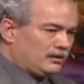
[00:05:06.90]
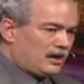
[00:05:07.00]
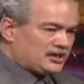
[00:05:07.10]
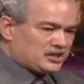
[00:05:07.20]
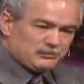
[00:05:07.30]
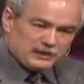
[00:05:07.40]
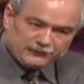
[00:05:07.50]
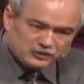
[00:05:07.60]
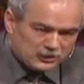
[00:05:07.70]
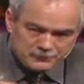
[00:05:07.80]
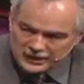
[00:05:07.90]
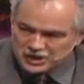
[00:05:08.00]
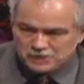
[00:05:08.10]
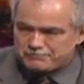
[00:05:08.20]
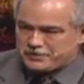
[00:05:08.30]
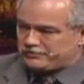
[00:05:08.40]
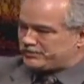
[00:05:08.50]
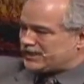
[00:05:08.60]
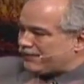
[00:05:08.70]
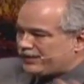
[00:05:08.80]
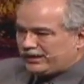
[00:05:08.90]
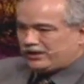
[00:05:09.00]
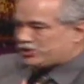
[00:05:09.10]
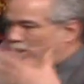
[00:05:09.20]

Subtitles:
I still believe in tribulation period, 7 years,